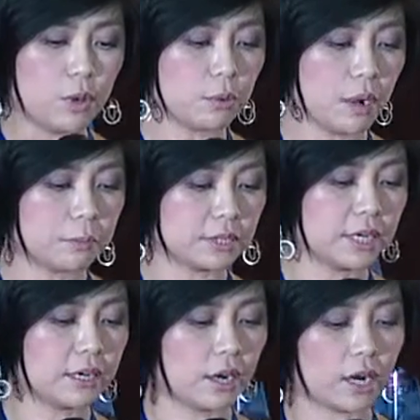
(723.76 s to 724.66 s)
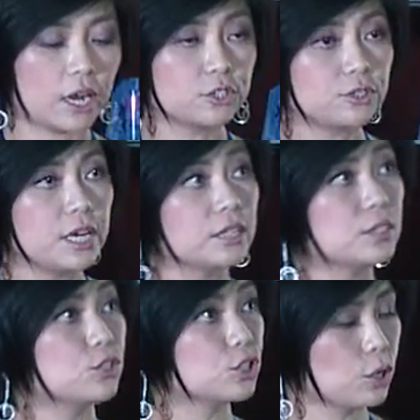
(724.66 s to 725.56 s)
we represented our country as
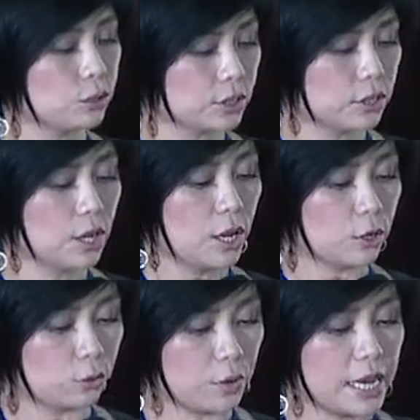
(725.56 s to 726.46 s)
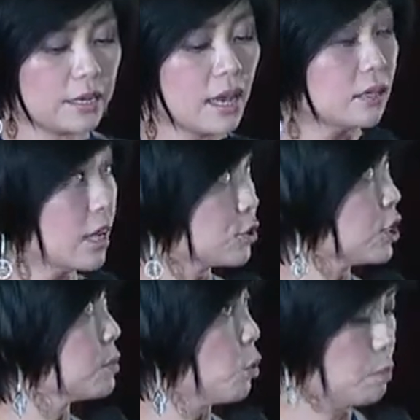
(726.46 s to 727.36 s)
the chosen Green
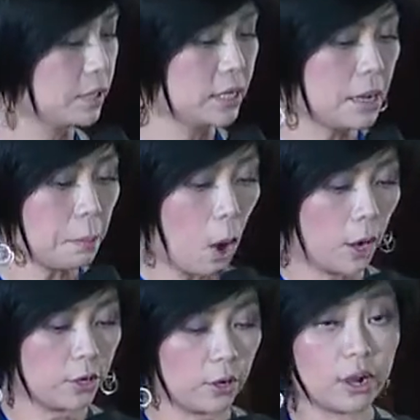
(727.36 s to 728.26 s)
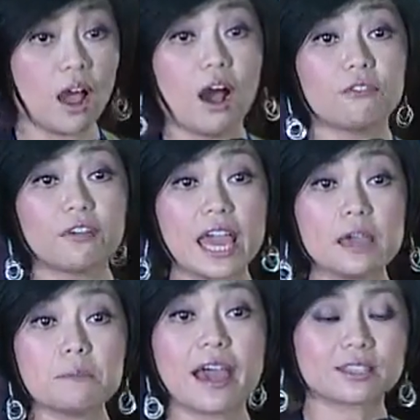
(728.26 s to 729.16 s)
Electric Mobility Partner of
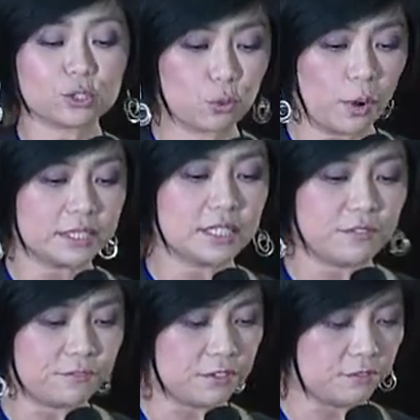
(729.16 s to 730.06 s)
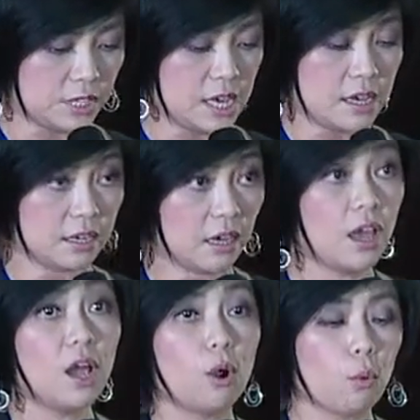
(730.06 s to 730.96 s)
APEC twenty fifteen,
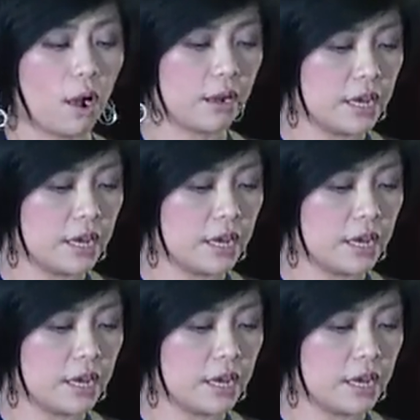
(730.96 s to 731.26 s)
where our